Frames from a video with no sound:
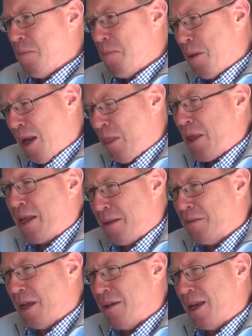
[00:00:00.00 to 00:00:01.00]
But I
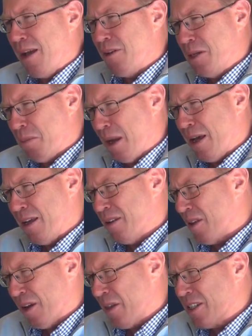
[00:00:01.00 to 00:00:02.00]
think having to play,
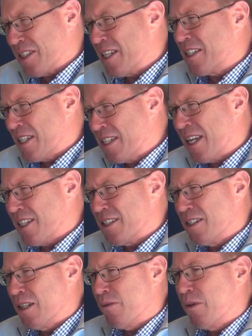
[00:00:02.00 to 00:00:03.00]
I think it's 60 tests,
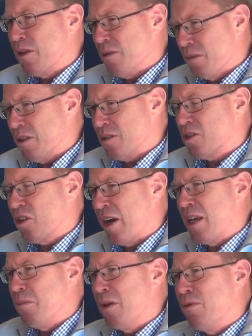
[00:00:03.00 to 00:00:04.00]
is it, for
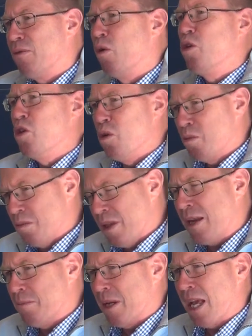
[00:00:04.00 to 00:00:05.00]
Australia before you
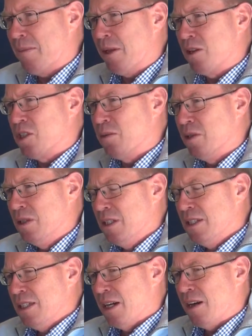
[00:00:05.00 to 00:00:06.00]
then become eligible?
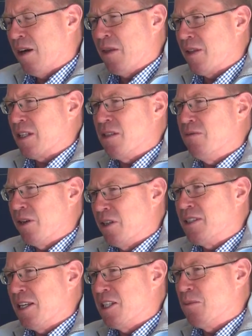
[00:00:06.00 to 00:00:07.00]
I think that's a very
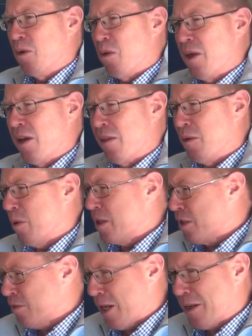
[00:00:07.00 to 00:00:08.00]
sensible thing. I think
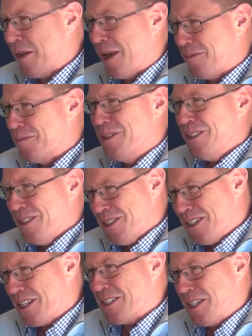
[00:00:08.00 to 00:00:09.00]
once you've done that
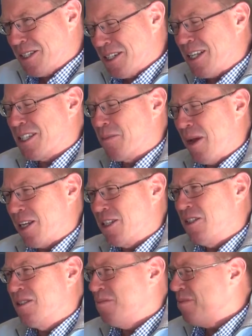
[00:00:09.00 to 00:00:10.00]
60 test
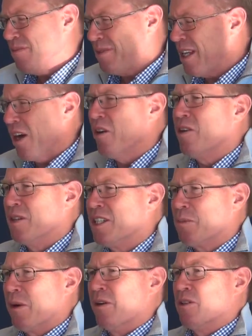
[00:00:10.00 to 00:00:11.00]
matches, go and
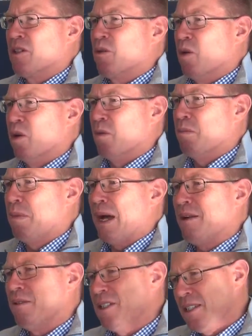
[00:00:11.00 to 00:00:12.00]
experience the world,
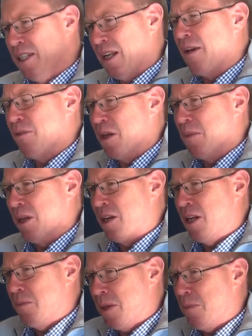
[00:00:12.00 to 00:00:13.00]
but still have the
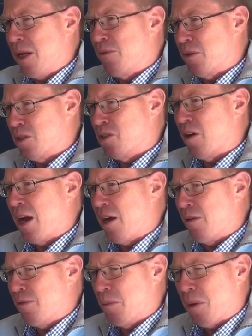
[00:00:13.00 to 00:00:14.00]
ability to be picked for
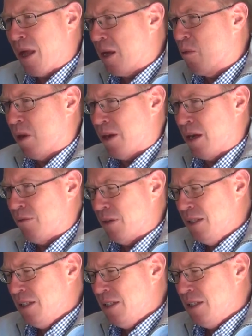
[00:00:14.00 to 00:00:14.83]
Australia if you're playing well enough